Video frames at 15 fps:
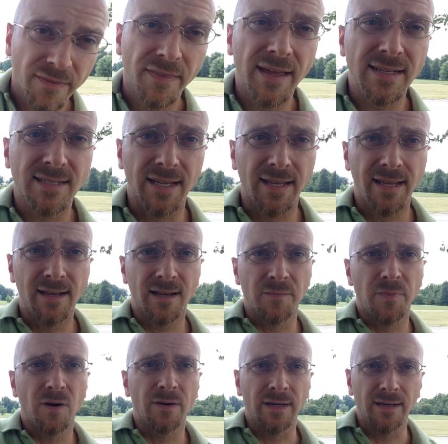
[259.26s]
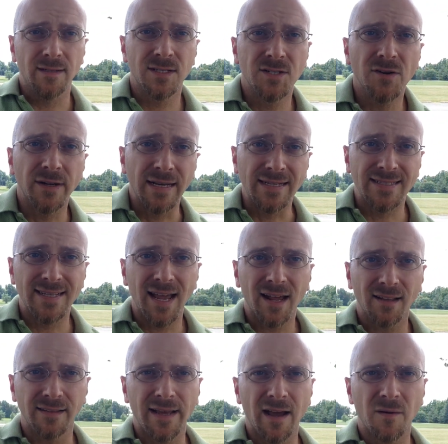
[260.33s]
that's a key component, is knowing
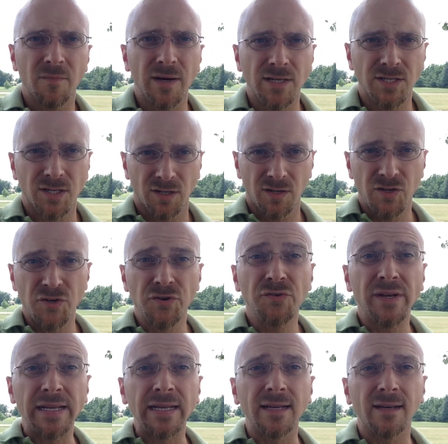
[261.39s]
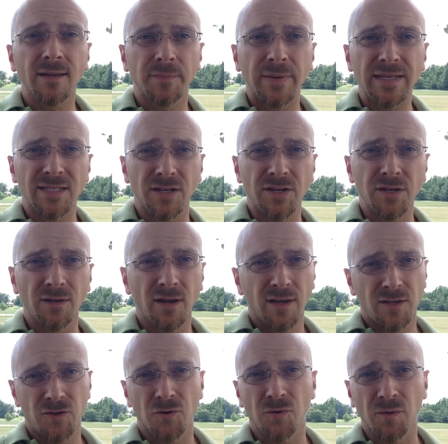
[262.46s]
exactly how much you need based on
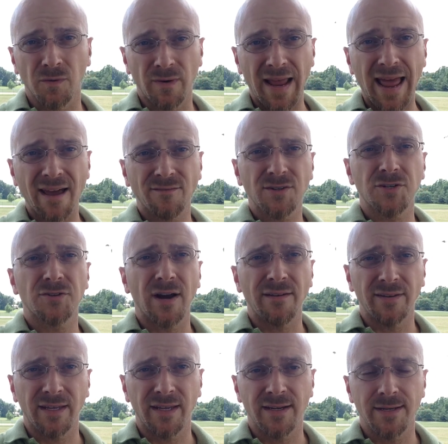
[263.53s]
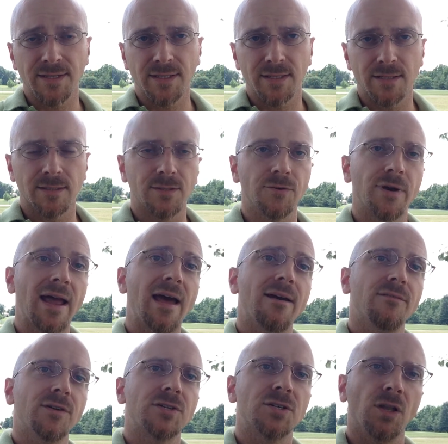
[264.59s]
your average driving conditions, your
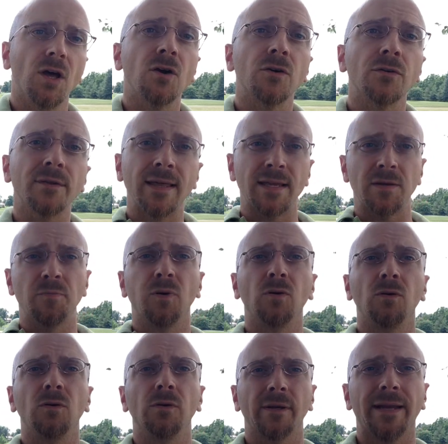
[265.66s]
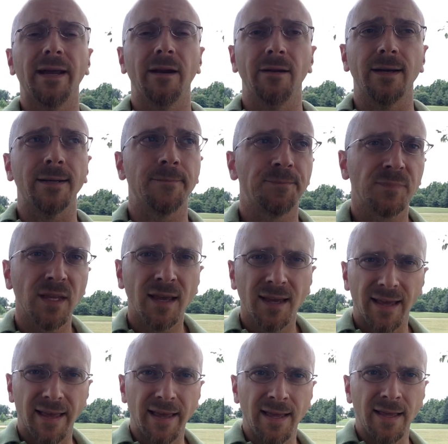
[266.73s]
average load that you pull or carry,
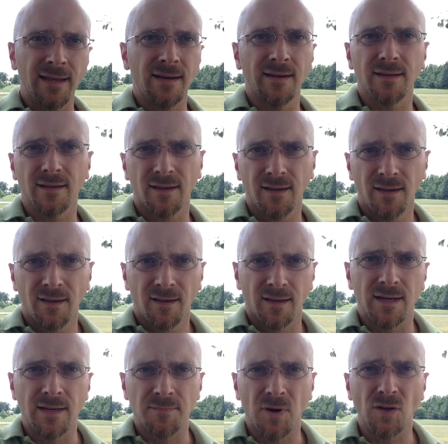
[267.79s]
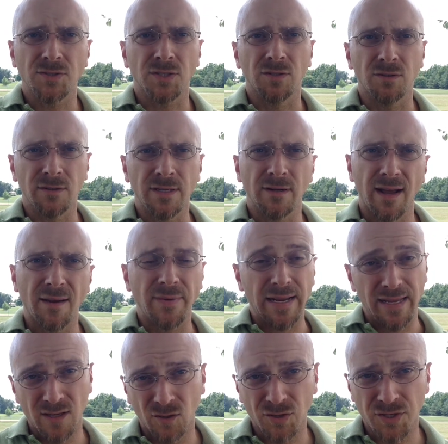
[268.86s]
and also, you know, how
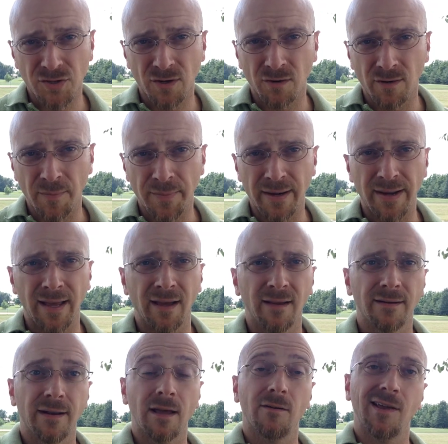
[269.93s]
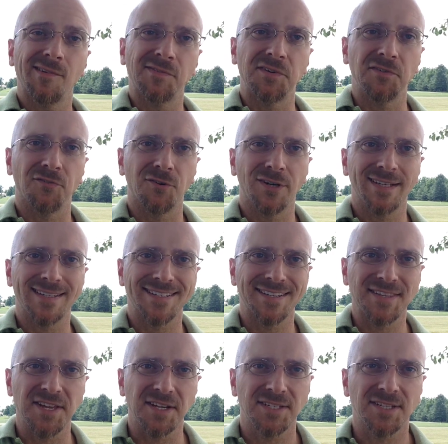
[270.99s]
many hills you go up and down, how heavy your foot is
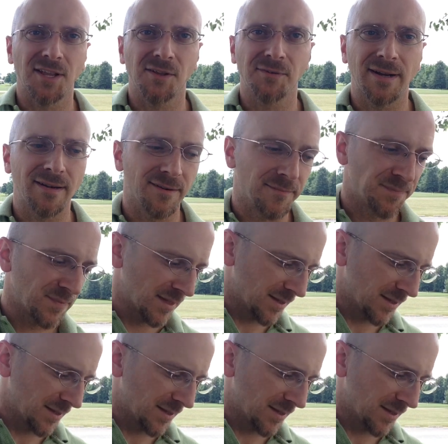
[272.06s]
on the accelerator,